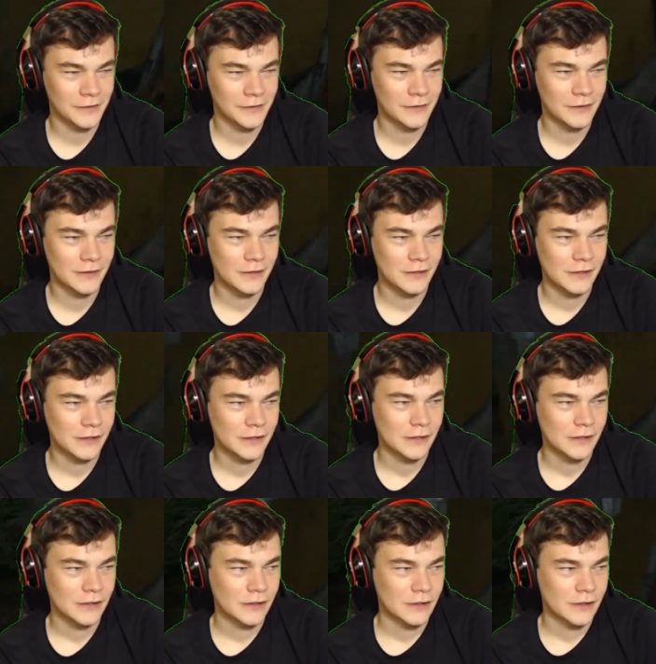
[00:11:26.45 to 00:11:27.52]

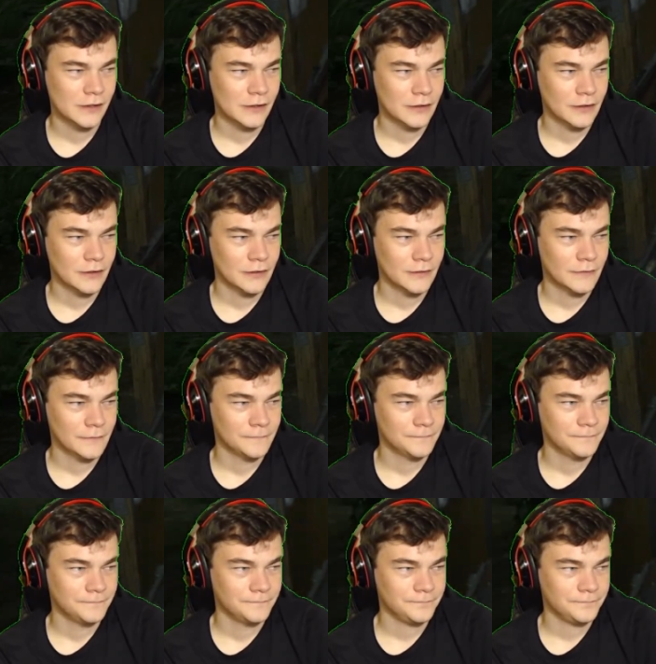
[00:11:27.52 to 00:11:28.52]
(silence)